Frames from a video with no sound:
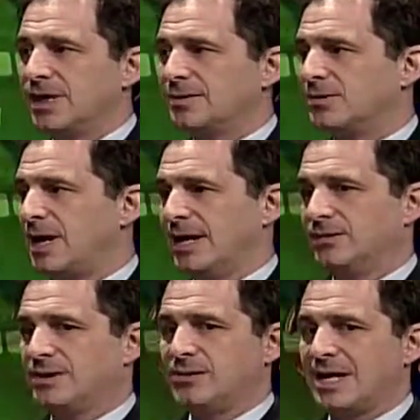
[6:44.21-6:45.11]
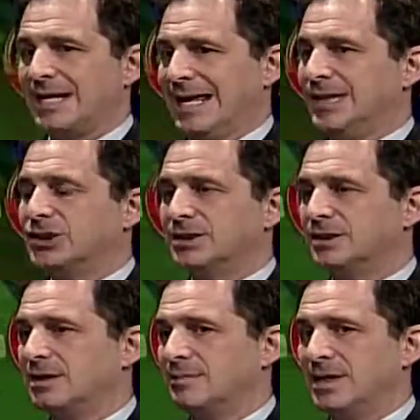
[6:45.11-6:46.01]
I don't hire. They're not an agent to
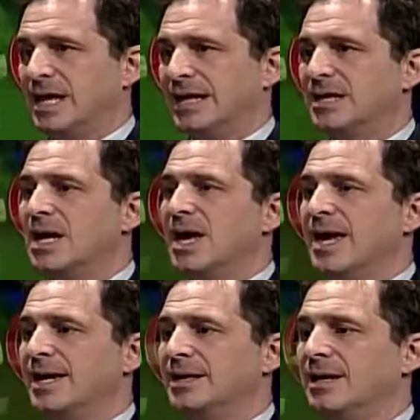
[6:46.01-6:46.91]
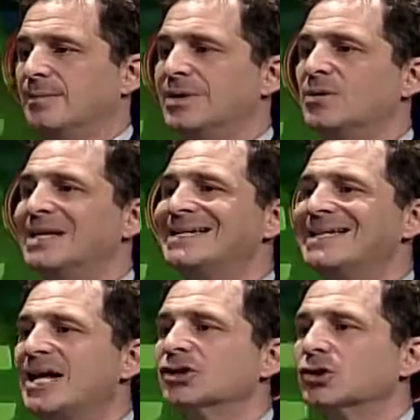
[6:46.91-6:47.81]
commit a
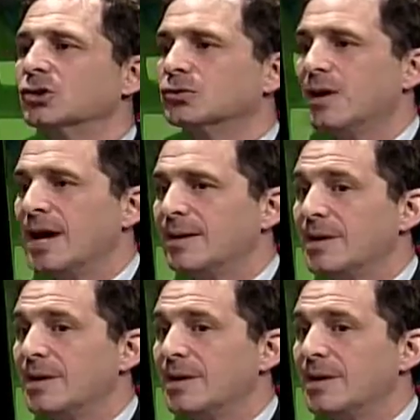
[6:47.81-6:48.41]
intentional crime.